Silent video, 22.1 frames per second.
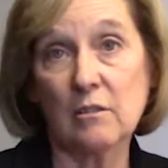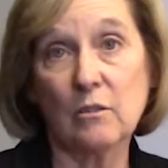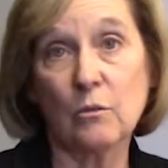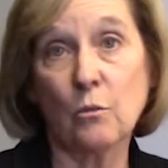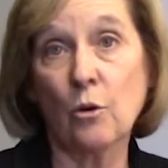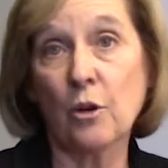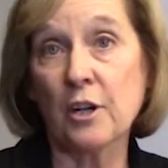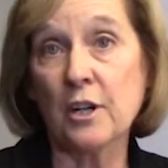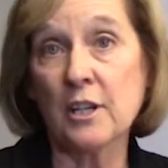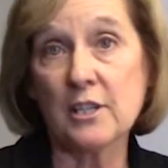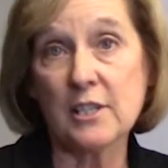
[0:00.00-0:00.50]

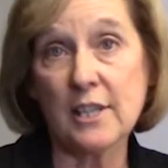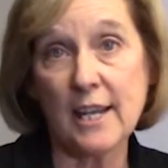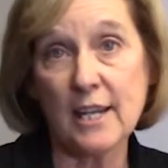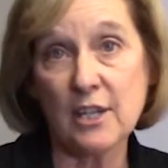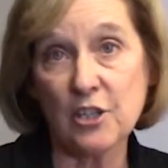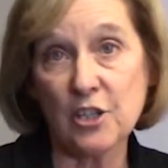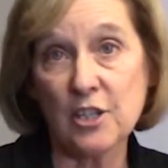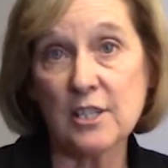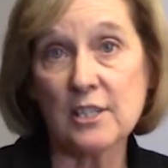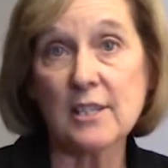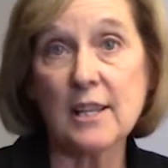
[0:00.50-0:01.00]

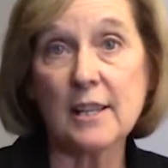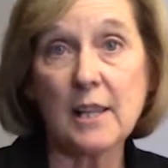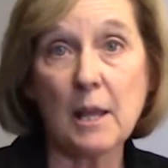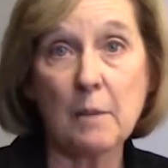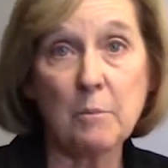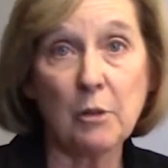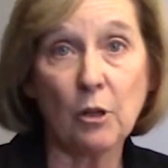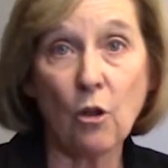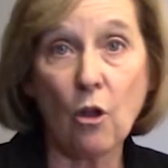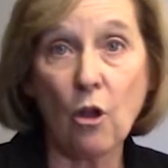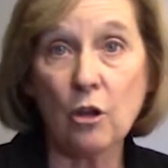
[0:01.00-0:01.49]
organizations that they
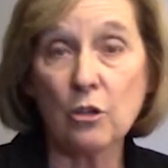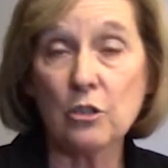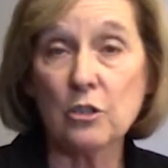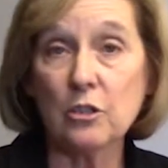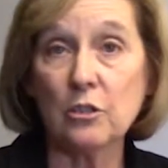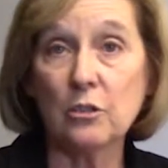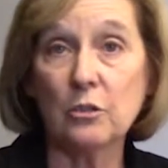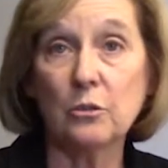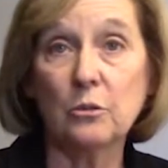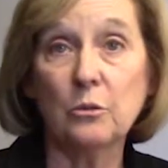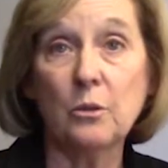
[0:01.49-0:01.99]
belong
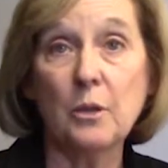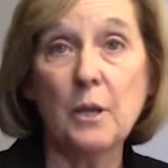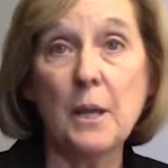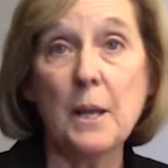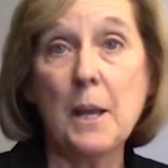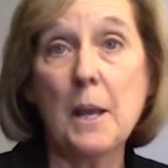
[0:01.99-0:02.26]
to.